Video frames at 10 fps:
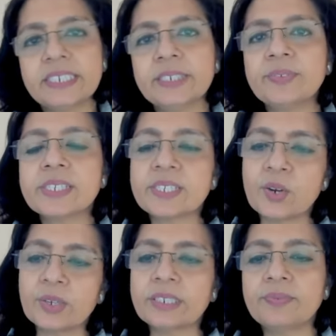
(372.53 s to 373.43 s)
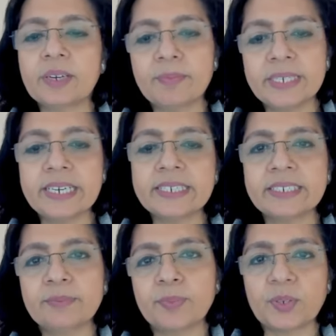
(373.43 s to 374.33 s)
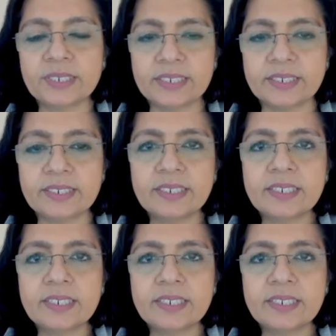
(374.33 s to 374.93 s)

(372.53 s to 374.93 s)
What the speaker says: it will slow the fermentation process.